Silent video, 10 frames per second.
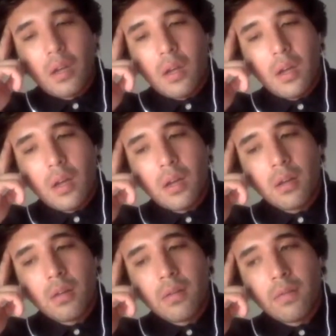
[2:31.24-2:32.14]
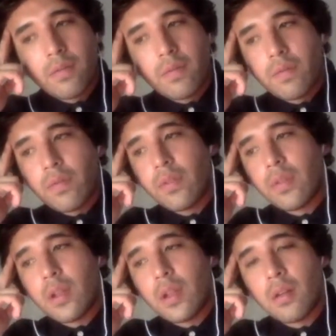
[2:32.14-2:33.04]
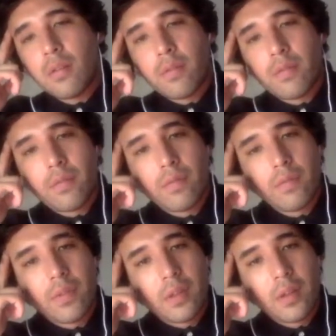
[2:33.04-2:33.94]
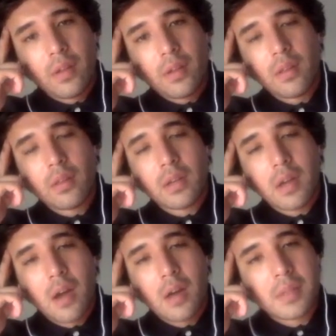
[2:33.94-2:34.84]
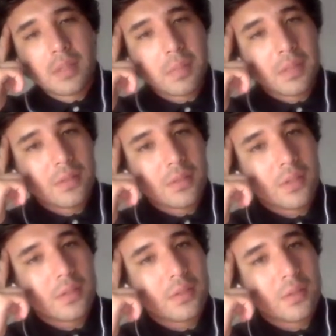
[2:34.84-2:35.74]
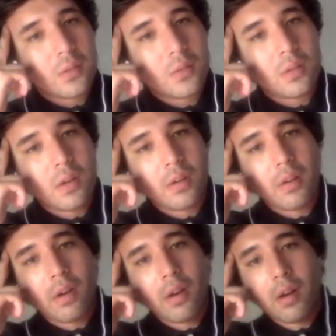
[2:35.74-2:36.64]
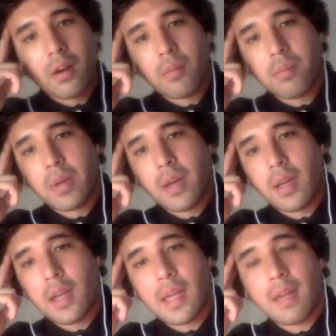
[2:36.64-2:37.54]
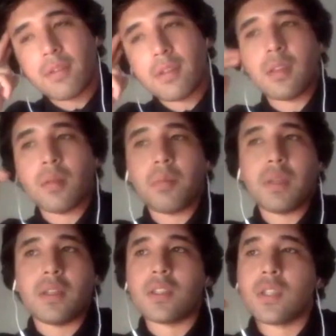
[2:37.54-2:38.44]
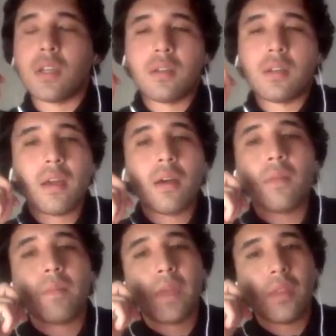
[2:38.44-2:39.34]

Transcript: of the economy's been just so darn hurt by everything being shut down, and